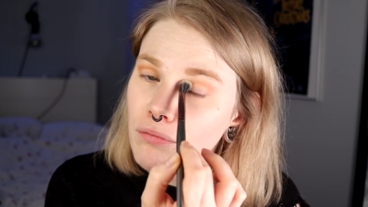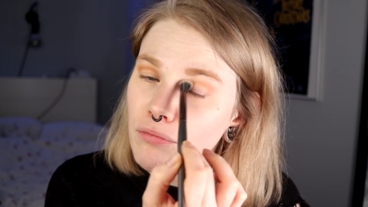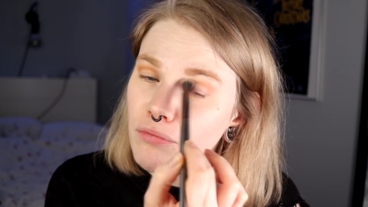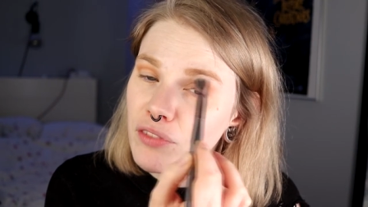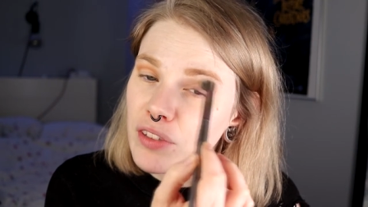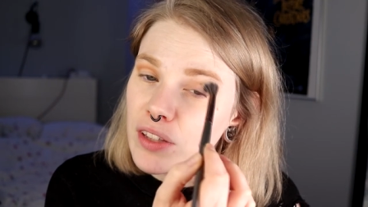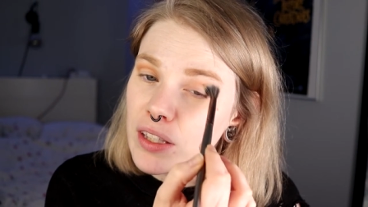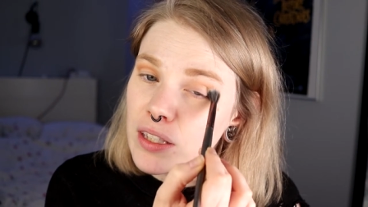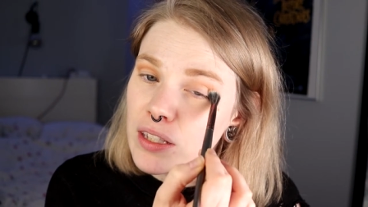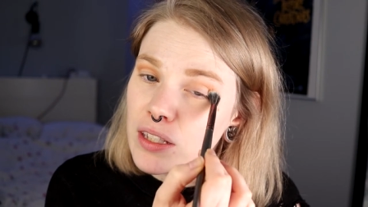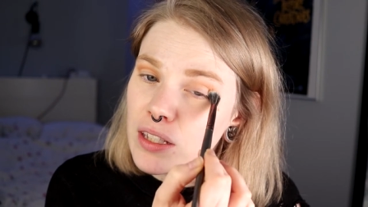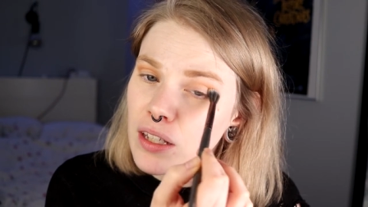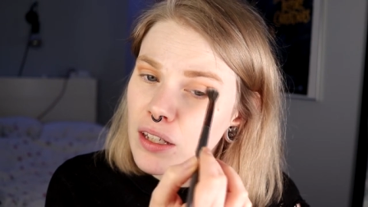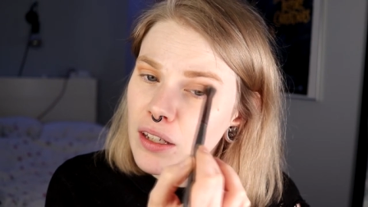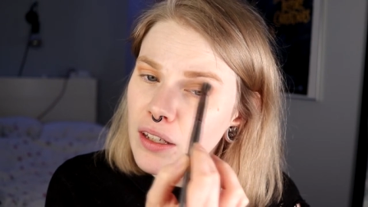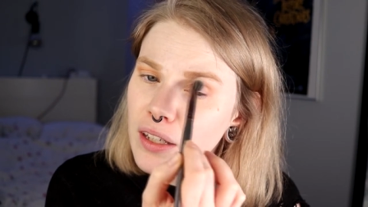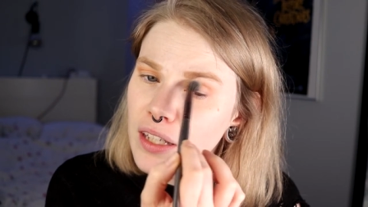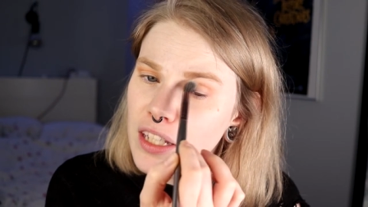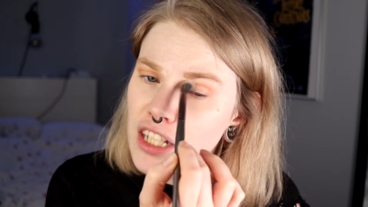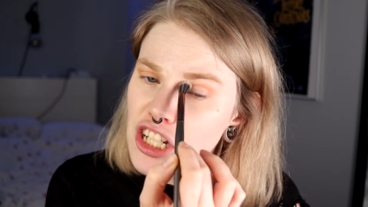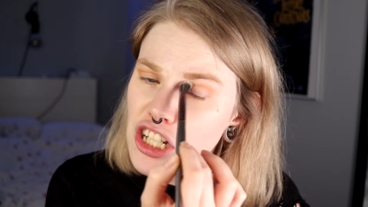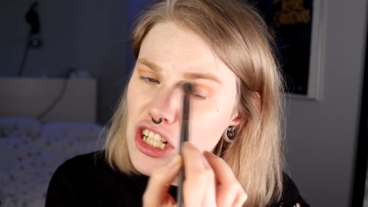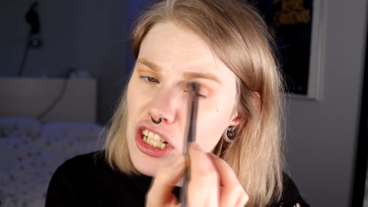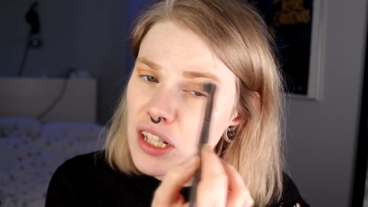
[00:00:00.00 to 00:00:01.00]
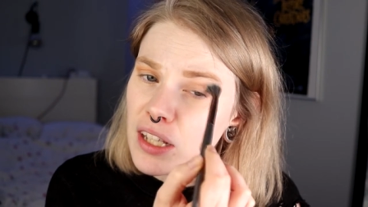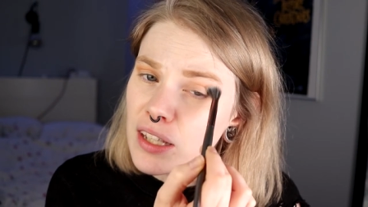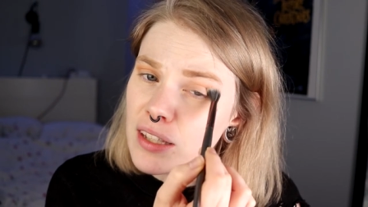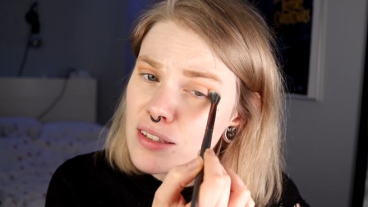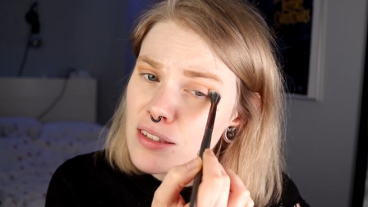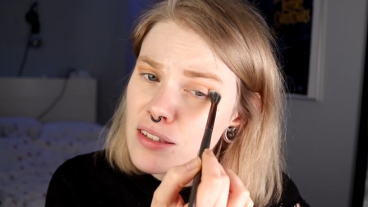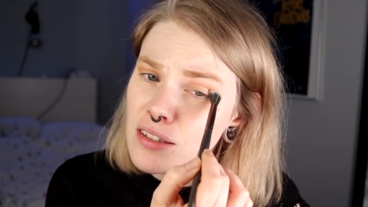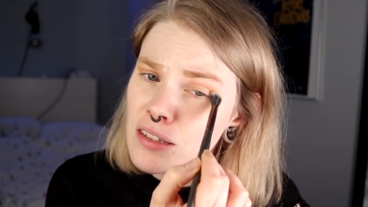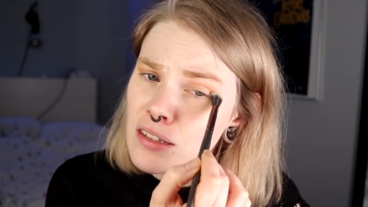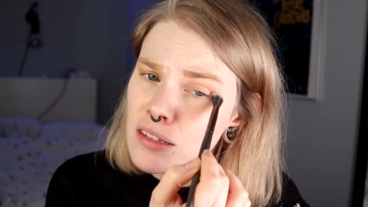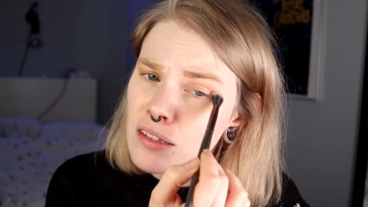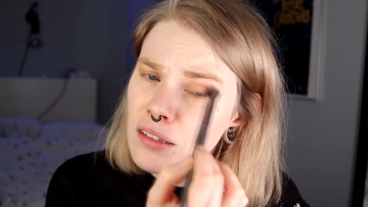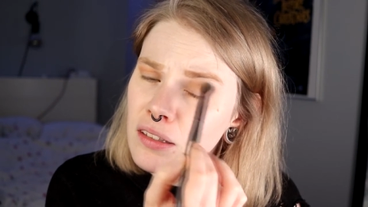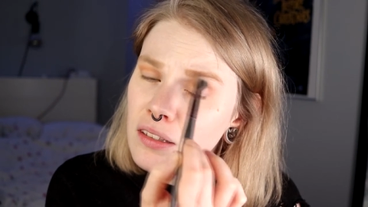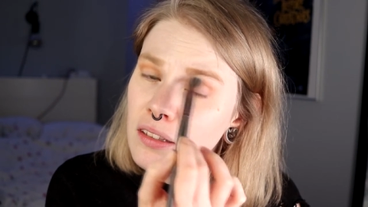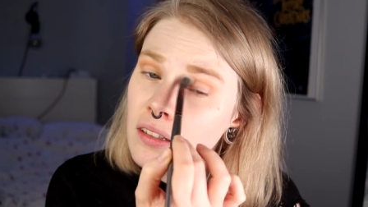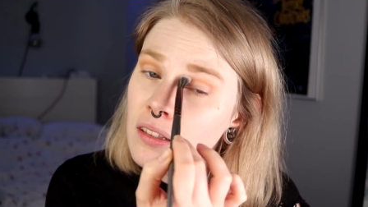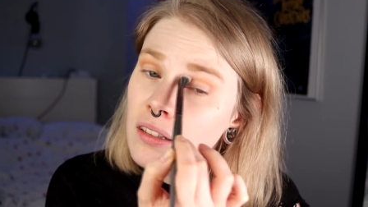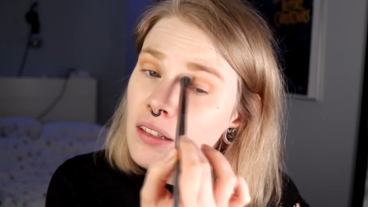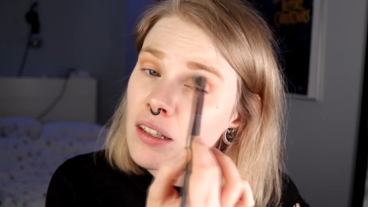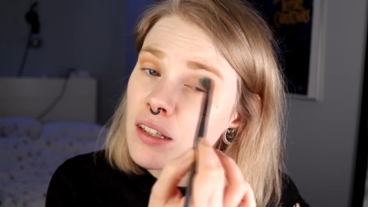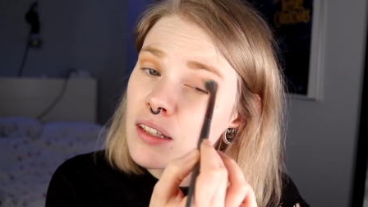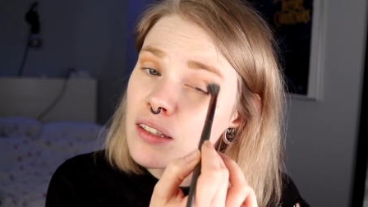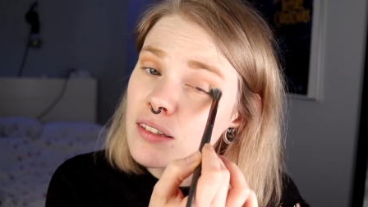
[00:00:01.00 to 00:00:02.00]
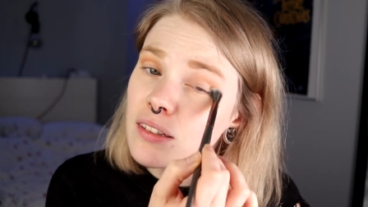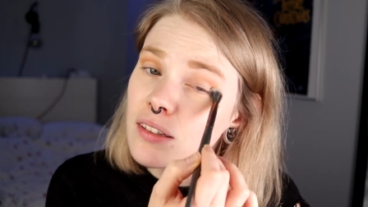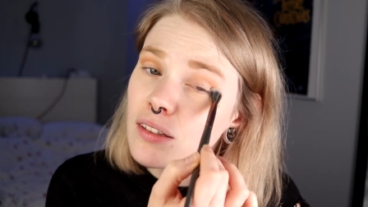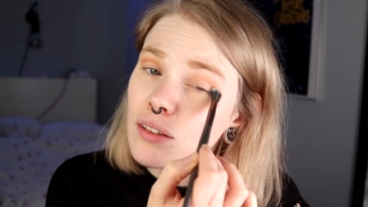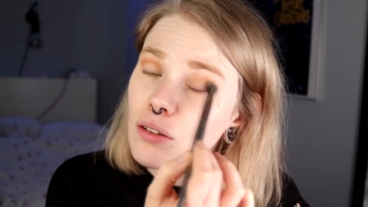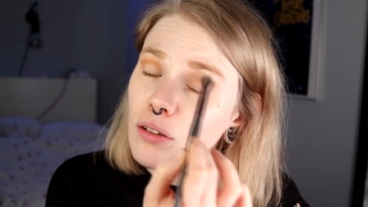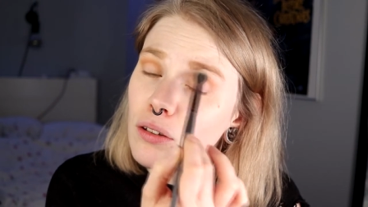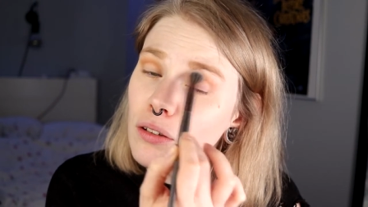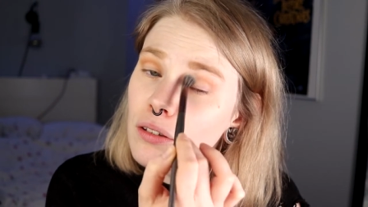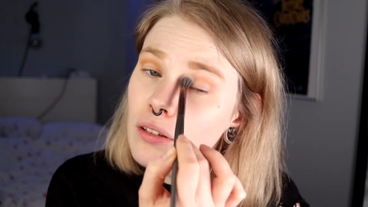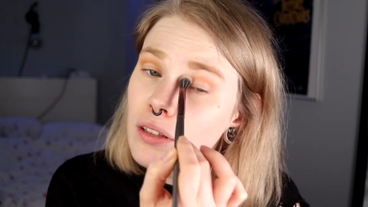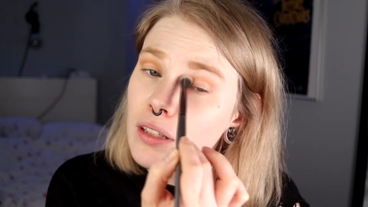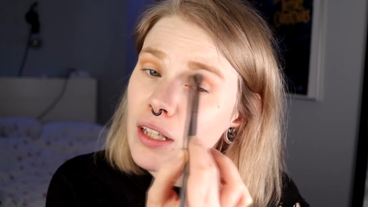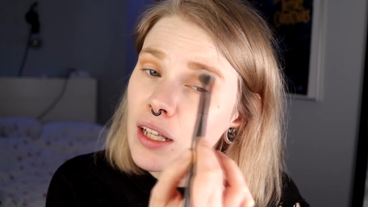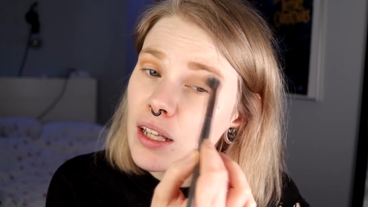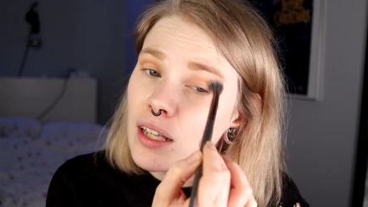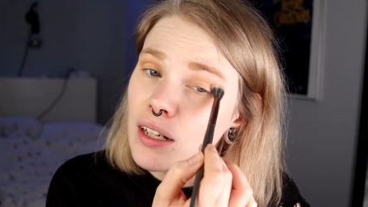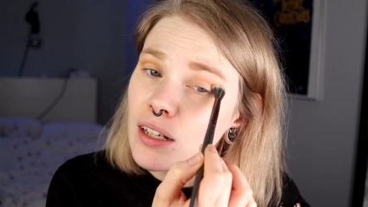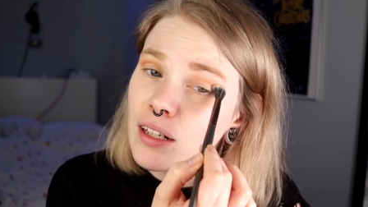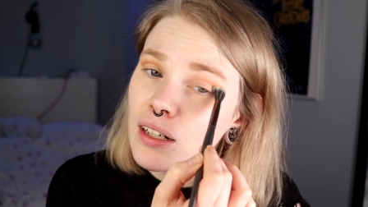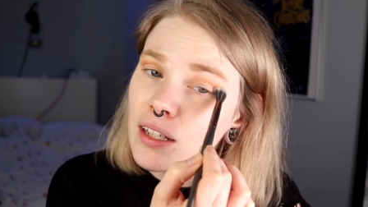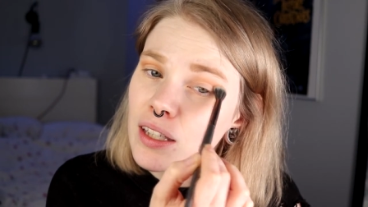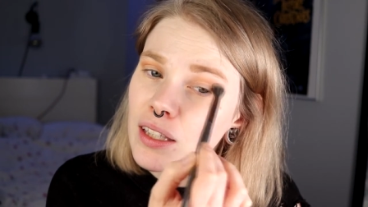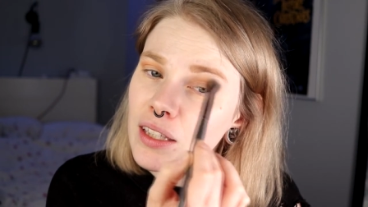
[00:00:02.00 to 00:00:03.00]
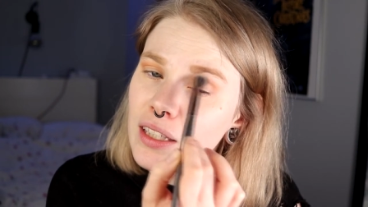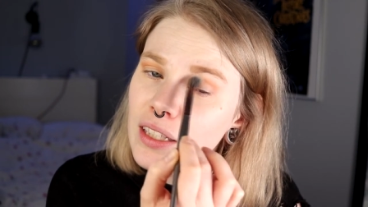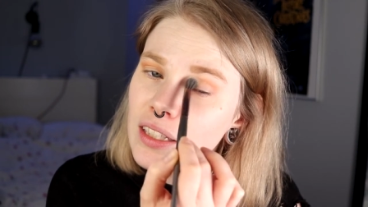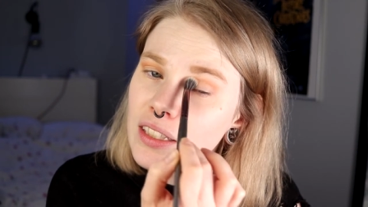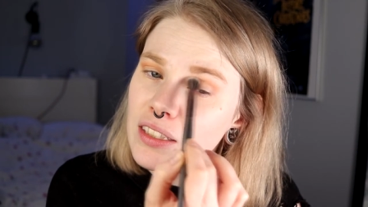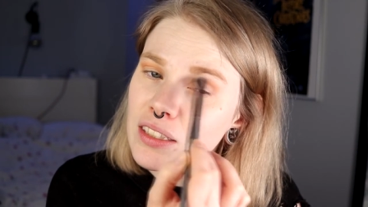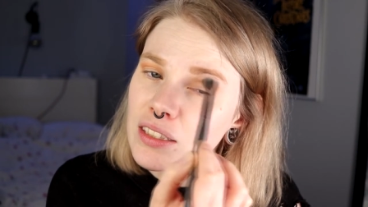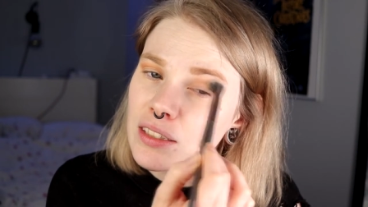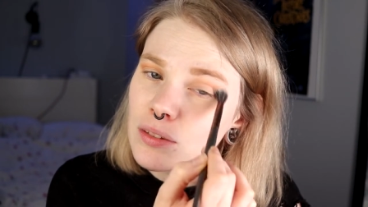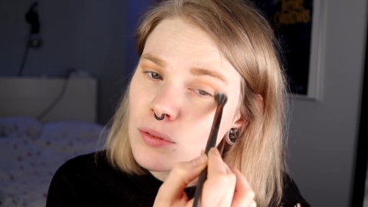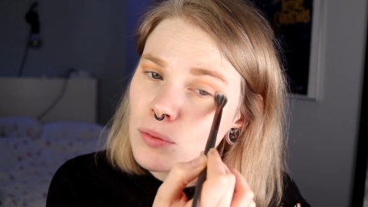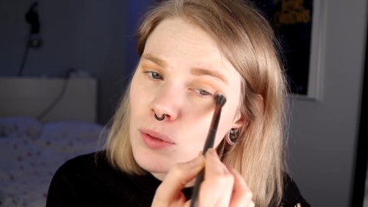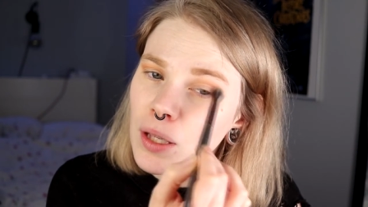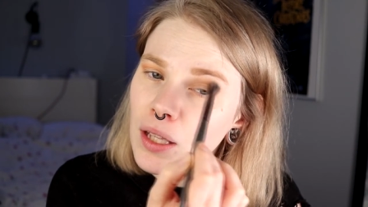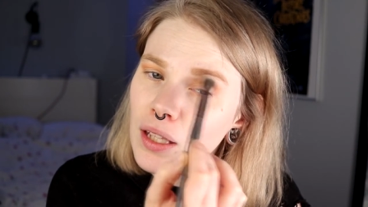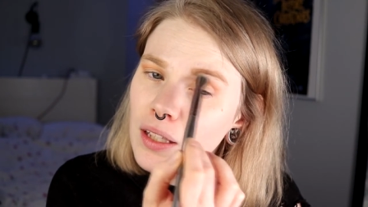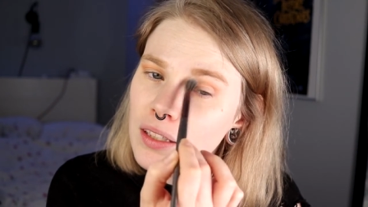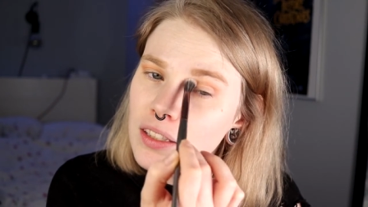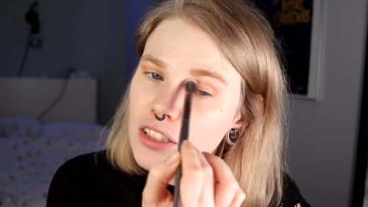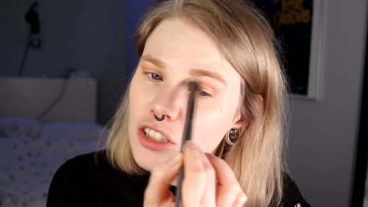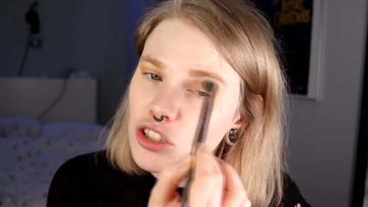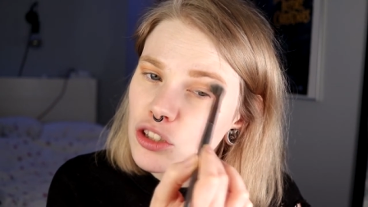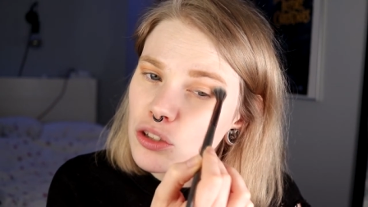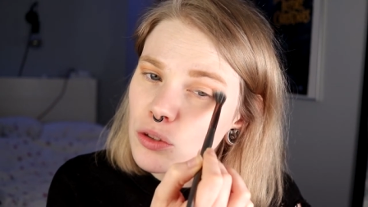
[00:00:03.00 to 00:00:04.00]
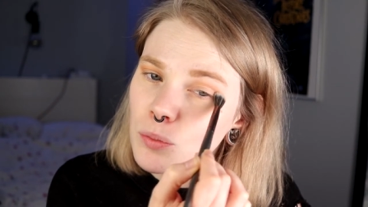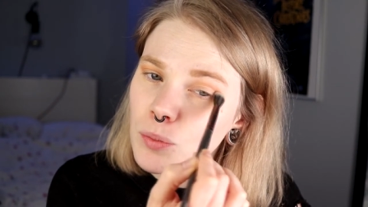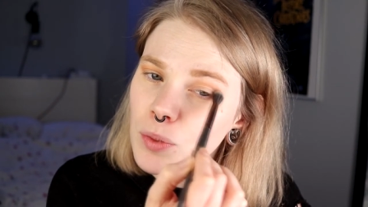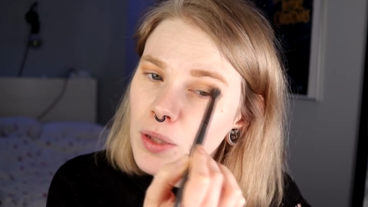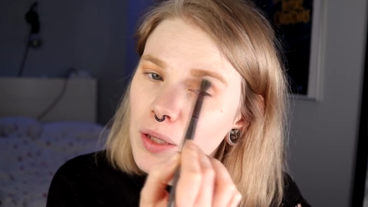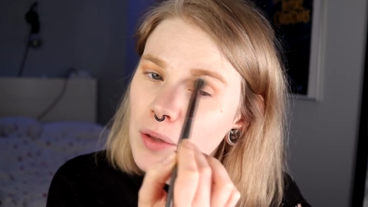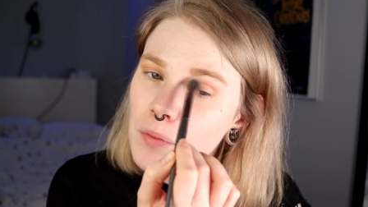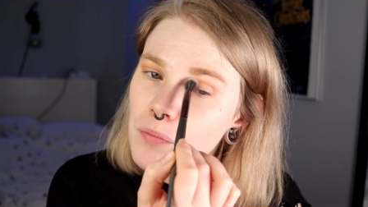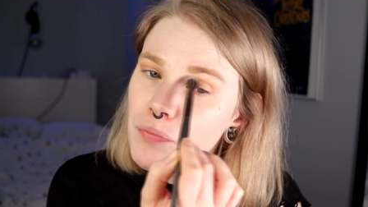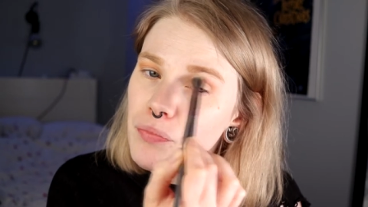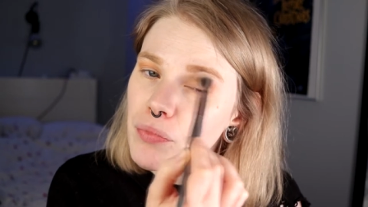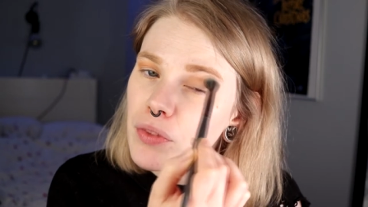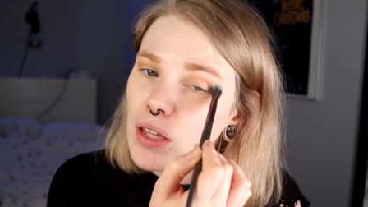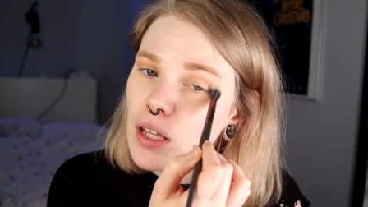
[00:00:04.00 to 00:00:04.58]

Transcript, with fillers: V H S, is it called that in English as well? It should be.